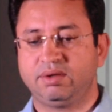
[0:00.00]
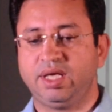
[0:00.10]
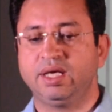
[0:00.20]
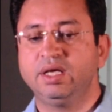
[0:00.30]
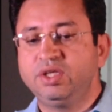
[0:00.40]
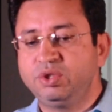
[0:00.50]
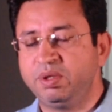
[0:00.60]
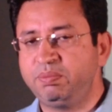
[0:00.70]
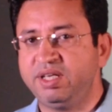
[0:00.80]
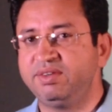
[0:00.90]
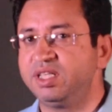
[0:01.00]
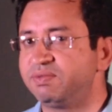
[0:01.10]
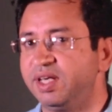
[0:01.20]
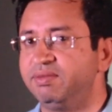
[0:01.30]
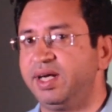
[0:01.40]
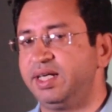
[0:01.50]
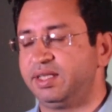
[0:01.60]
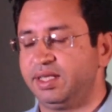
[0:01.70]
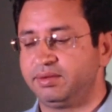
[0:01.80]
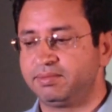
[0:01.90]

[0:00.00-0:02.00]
Okay. Human behavior is a very wide thing.